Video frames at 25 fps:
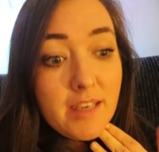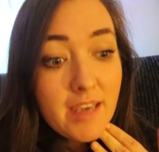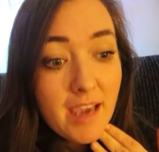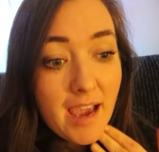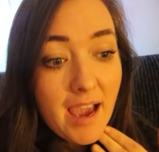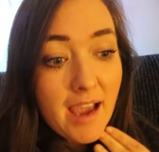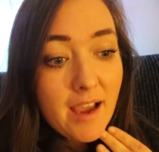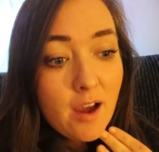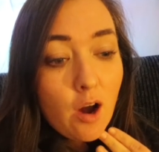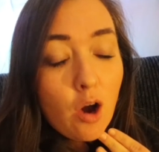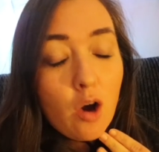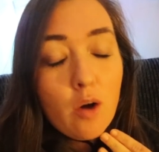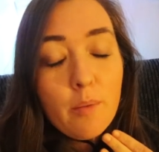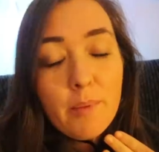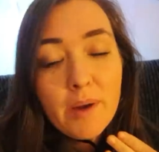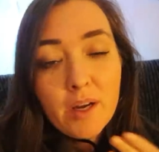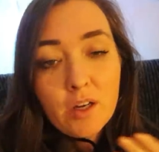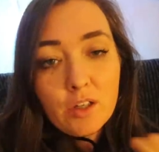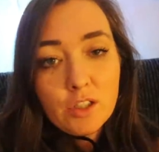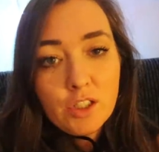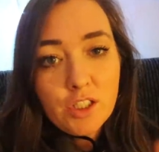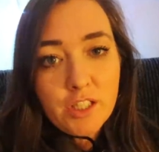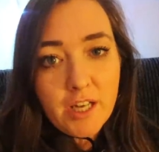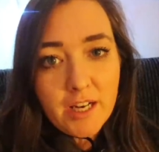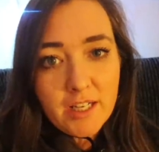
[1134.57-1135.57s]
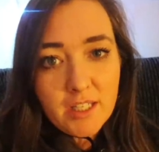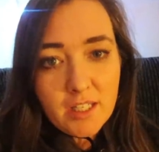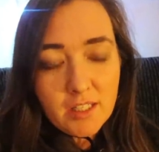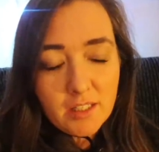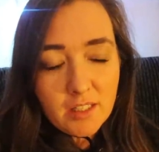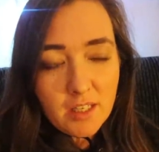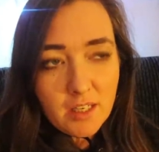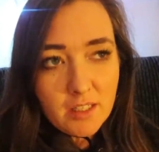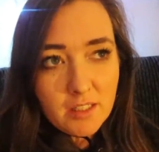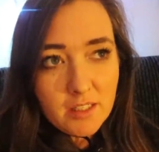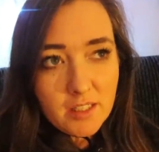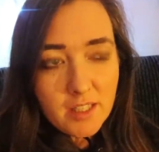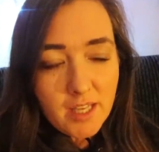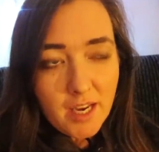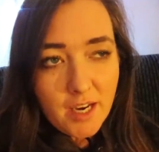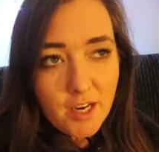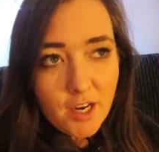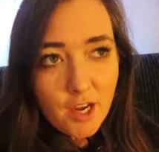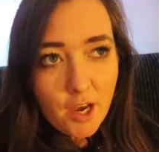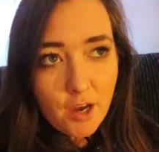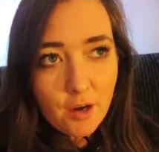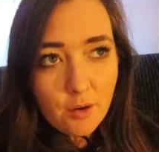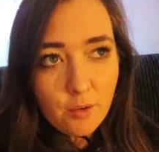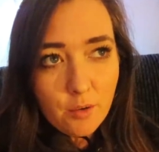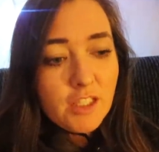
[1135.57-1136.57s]
Yeah, oh my gosh, Jace has learnt to say
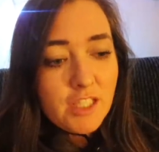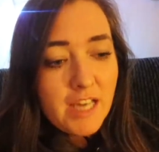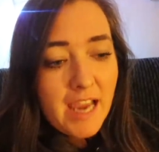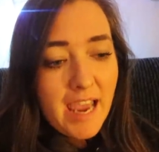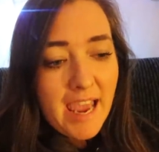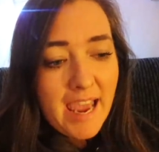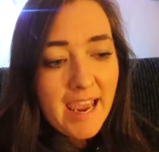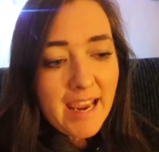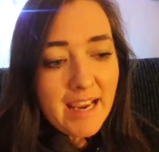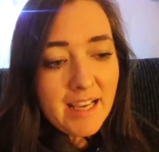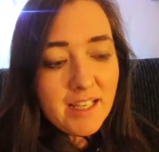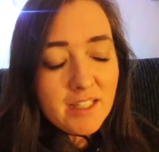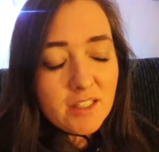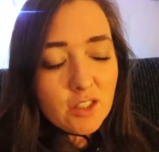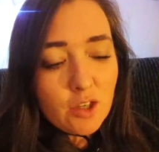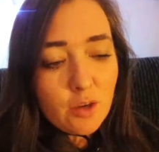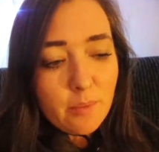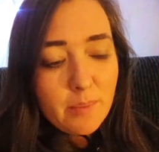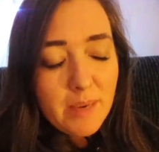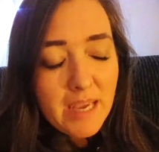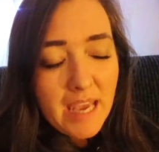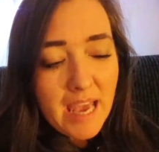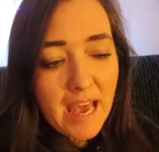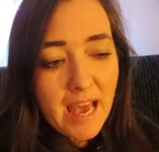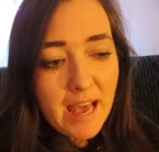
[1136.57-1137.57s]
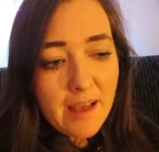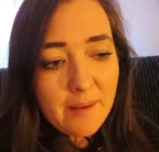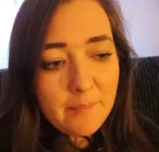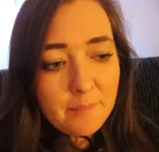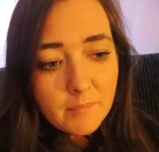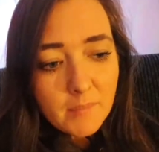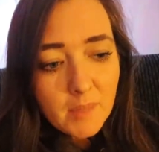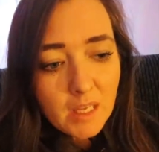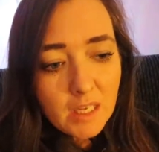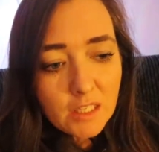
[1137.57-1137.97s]
no. Jace, come here.